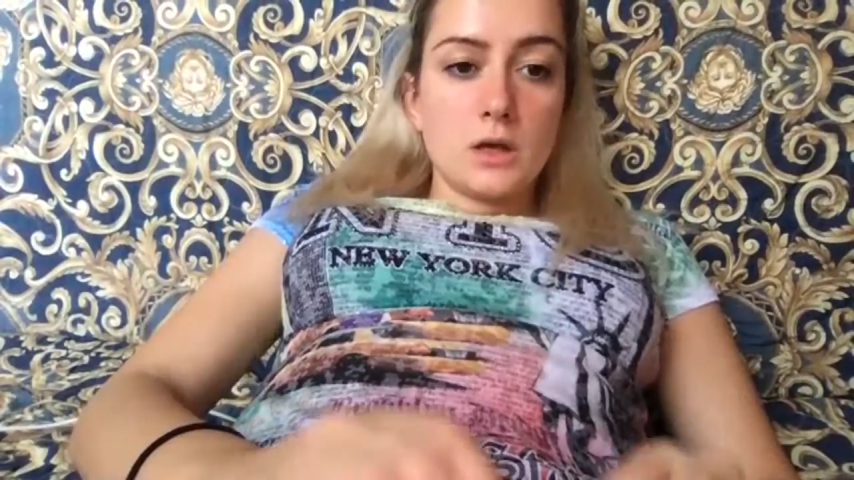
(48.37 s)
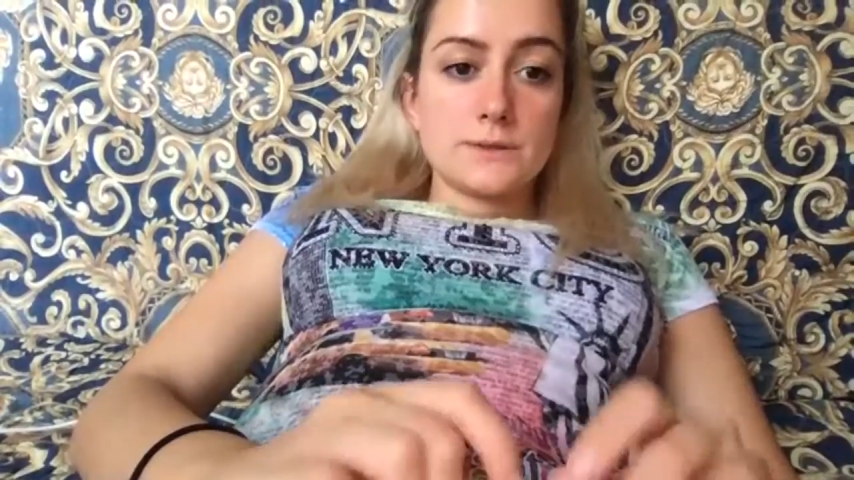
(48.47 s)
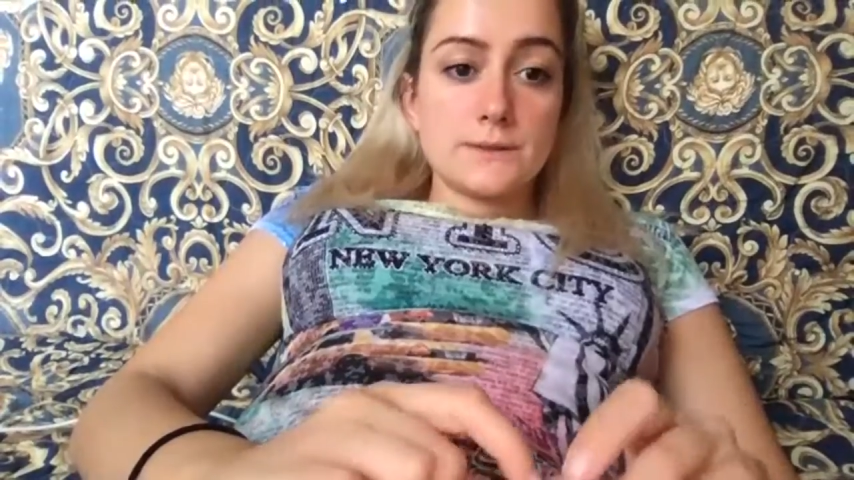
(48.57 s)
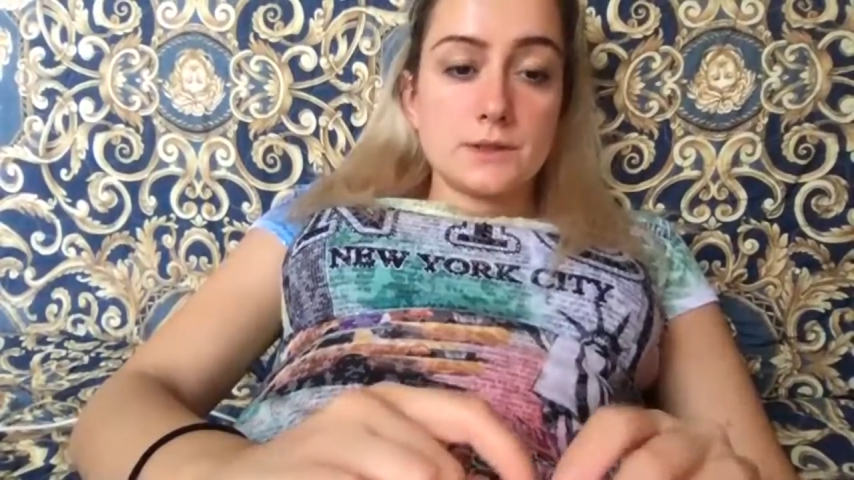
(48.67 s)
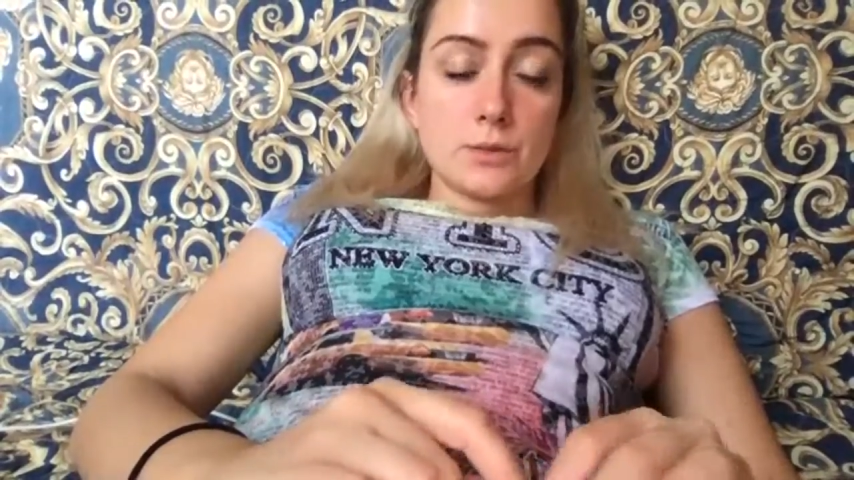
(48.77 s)

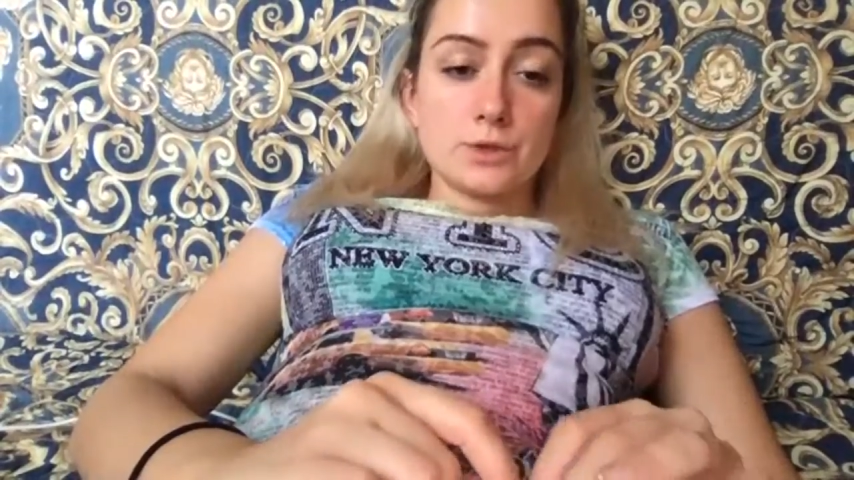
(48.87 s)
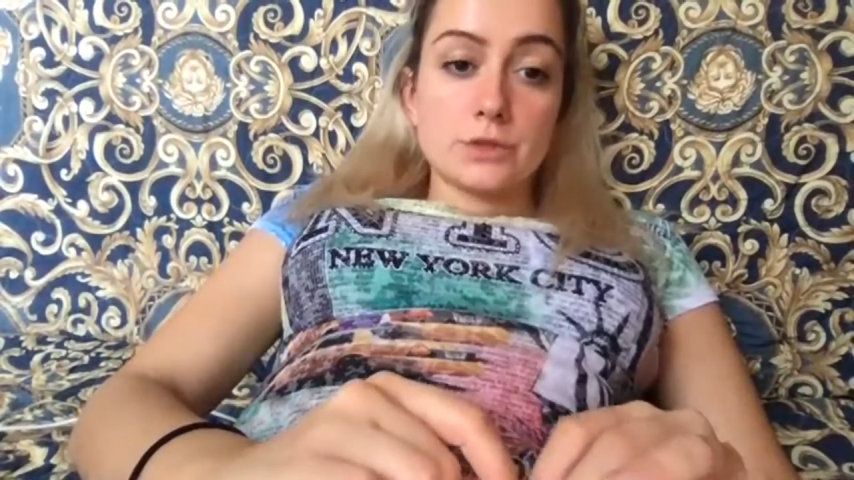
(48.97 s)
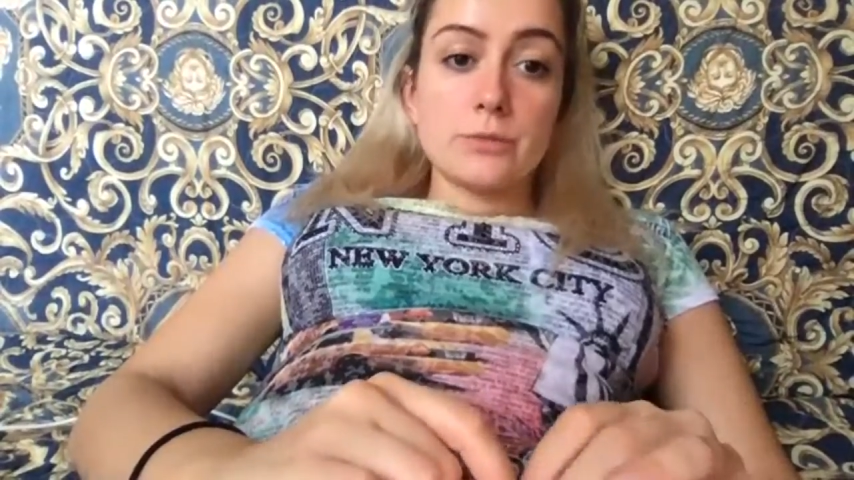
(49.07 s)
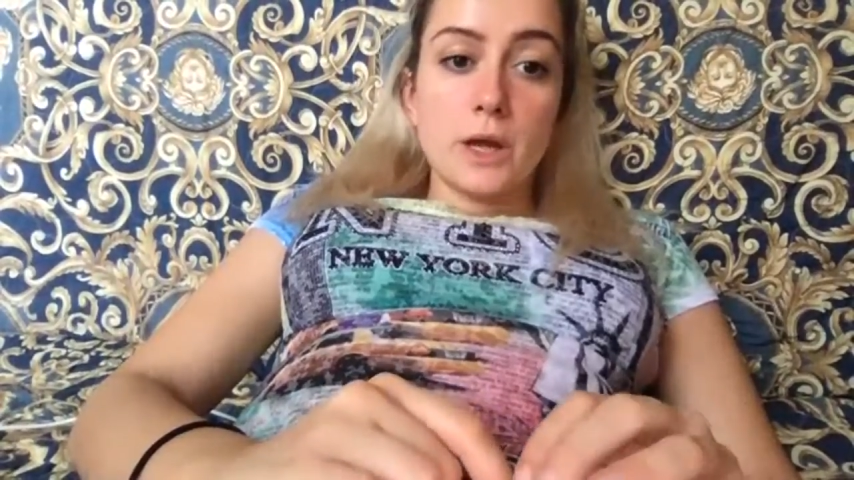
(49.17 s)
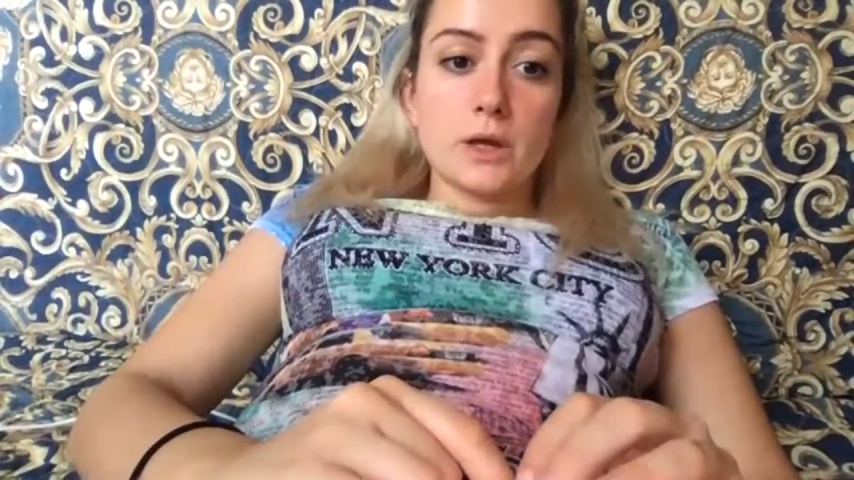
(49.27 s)
as a
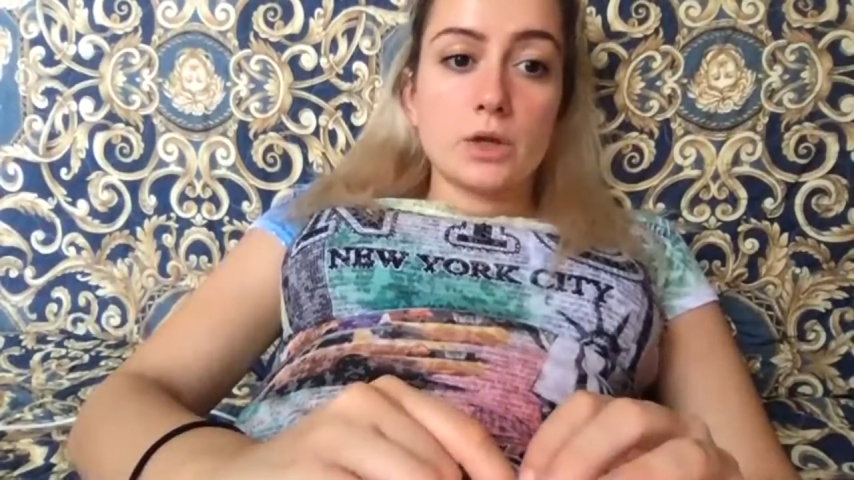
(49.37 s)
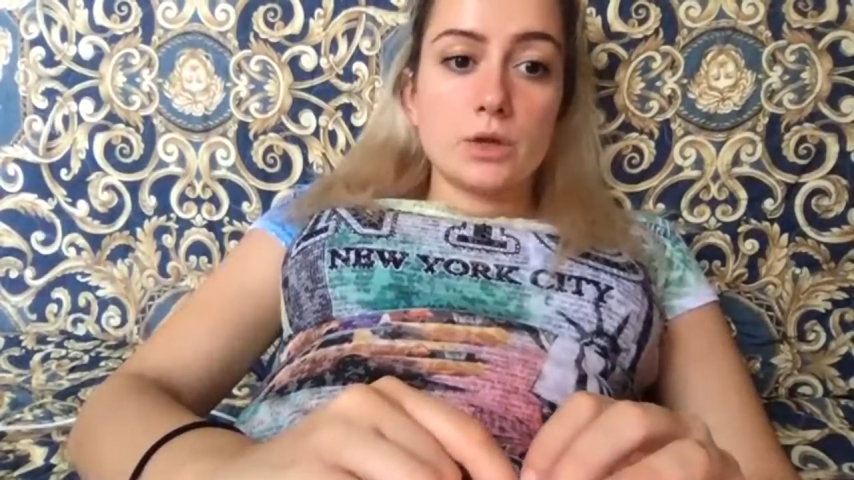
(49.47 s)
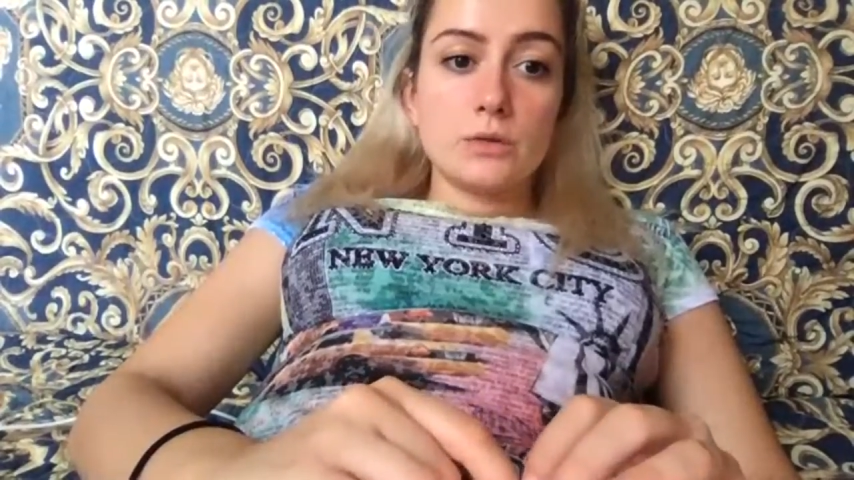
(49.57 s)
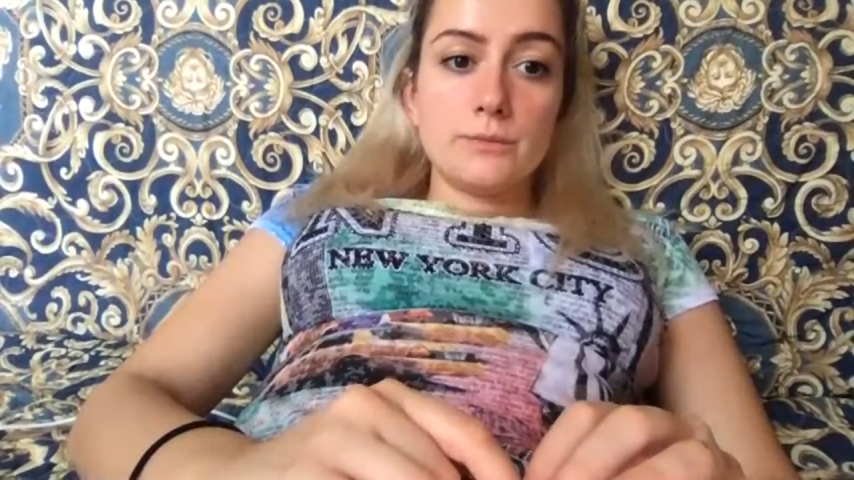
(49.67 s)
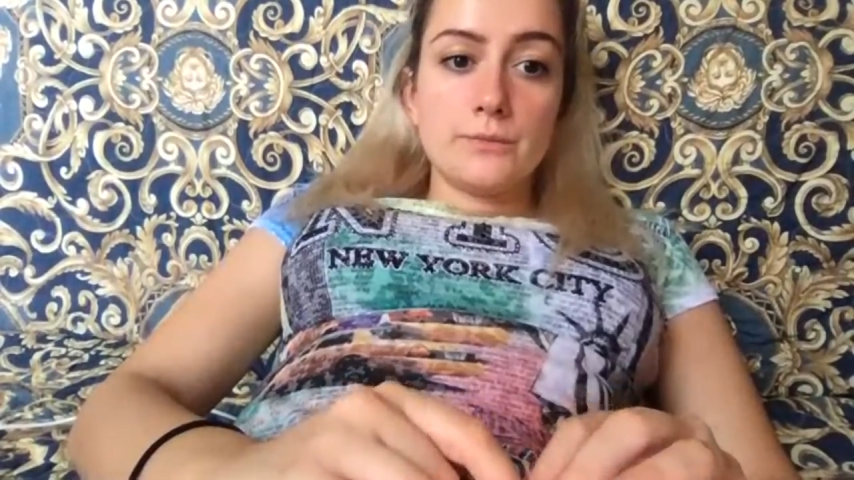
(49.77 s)
subject
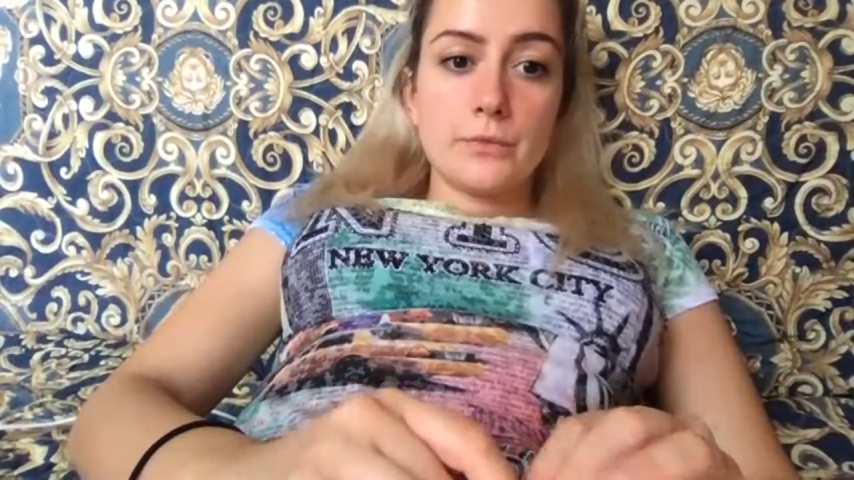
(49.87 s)
matter